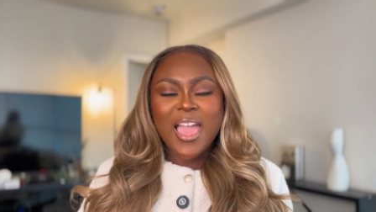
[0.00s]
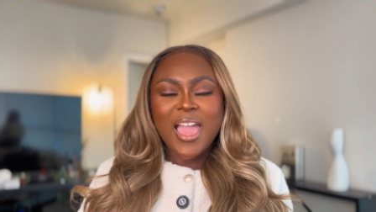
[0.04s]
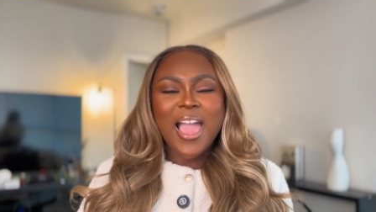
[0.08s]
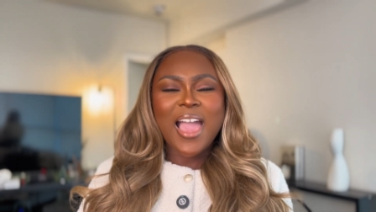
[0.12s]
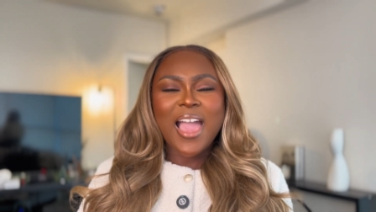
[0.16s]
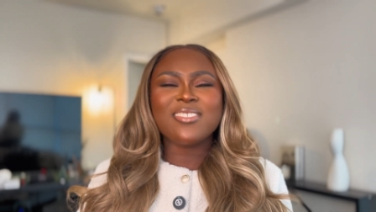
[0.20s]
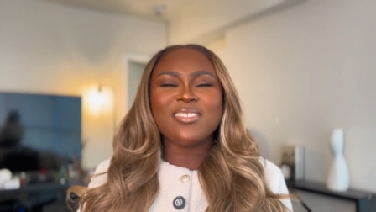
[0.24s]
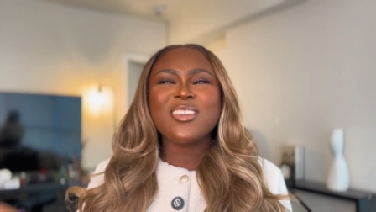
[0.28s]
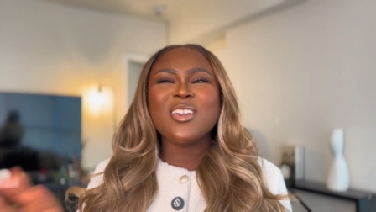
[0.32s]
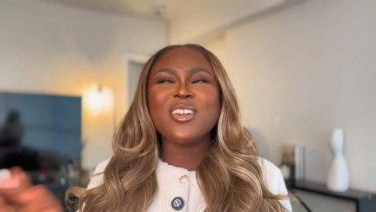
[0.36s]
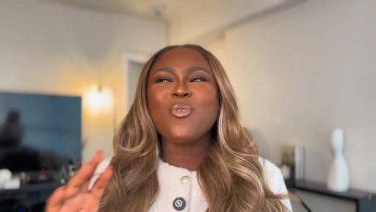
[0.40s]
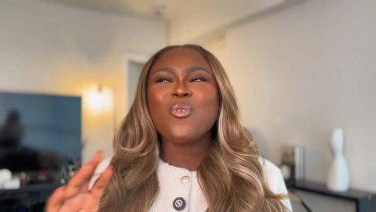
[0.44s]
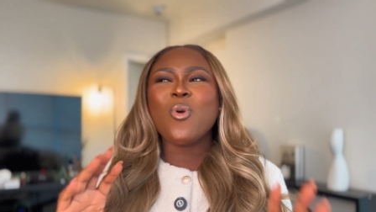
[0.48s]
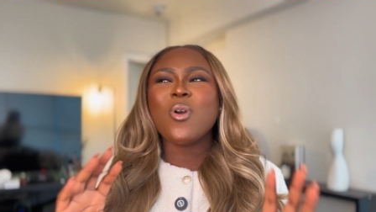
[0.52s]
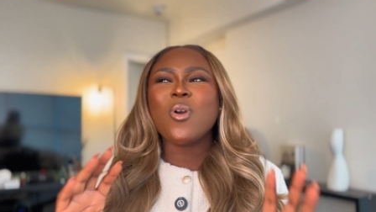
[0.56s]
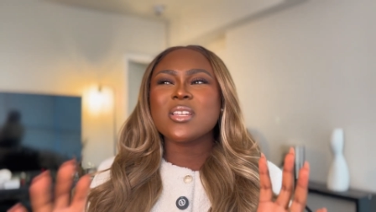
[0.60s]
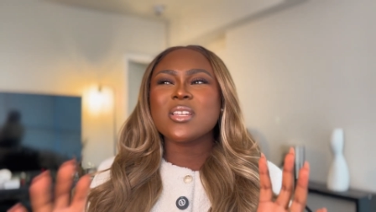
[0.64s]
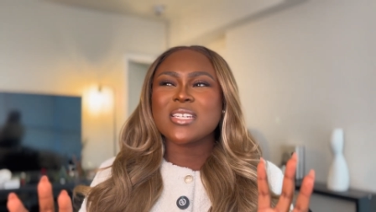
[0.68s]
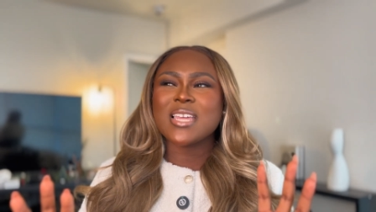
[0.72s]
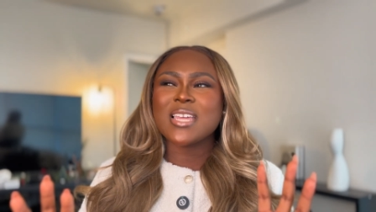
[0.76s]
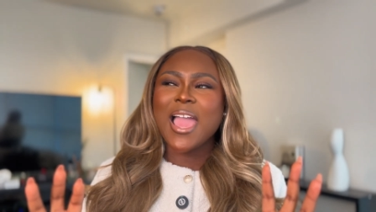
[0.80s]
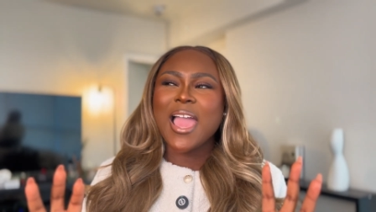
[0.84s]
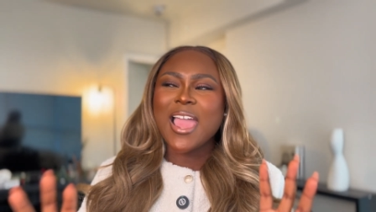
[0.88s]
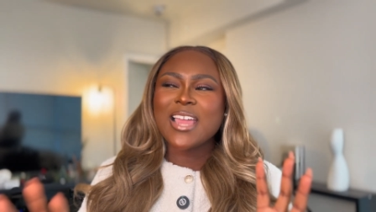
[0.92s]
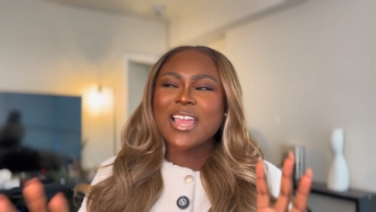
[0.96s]
I think one
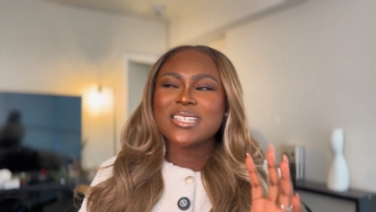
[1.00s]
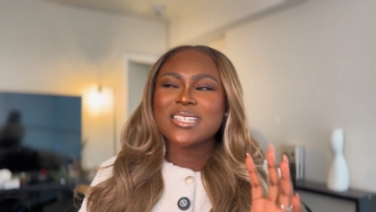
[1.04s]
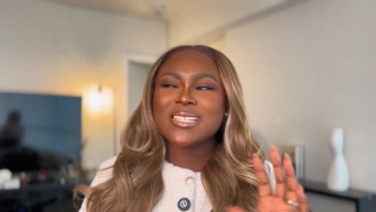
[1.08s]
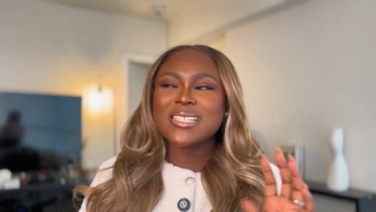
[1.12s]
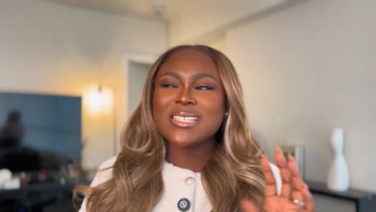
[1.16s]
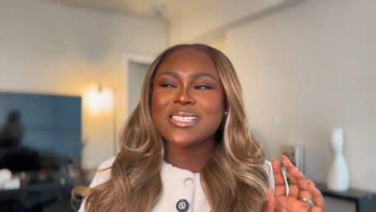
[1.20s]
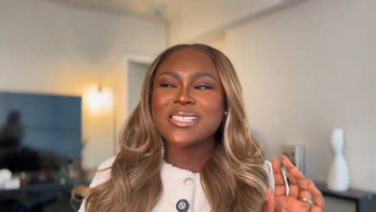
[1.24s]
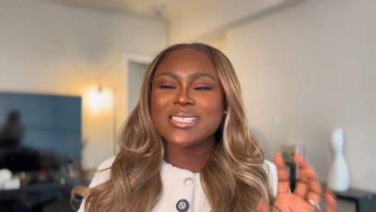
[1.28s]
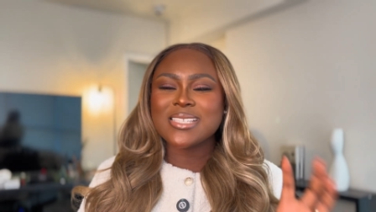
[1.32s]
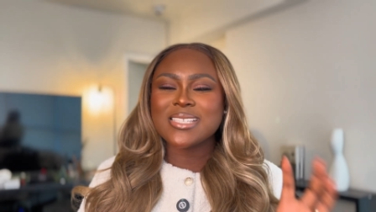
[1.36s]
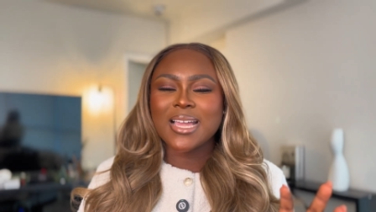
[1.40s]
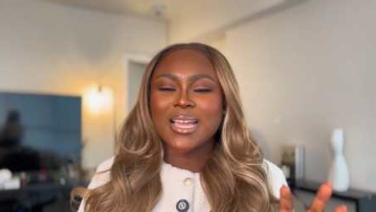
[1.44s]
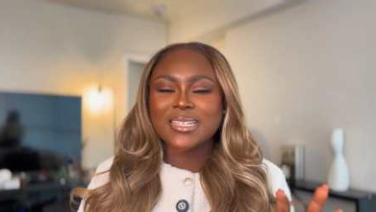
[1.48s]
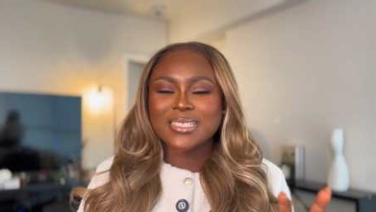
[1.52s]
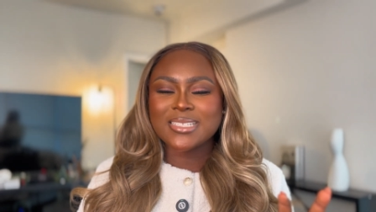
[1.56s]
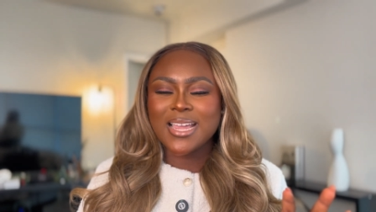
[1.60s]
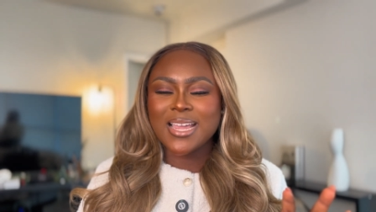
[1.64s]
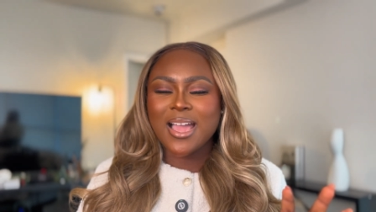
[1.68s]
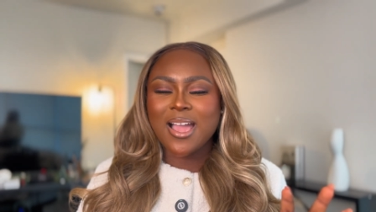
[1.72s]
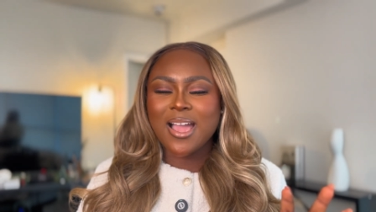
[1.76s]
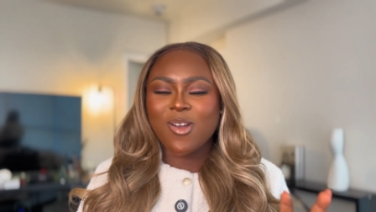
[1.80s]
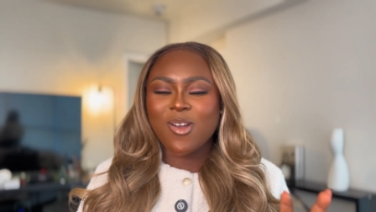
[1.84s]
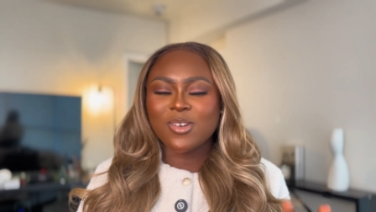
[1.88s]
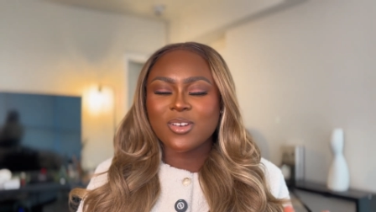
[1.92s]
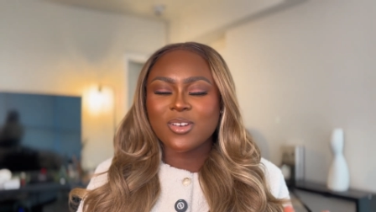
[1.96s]
day I just sat
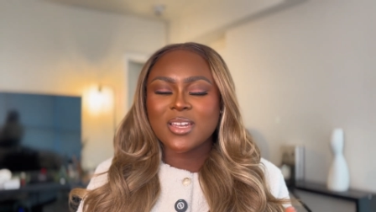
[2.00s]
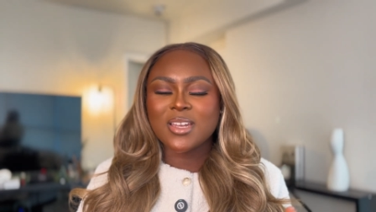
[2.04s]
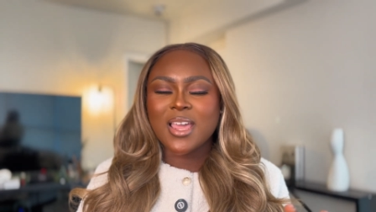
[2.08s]
down,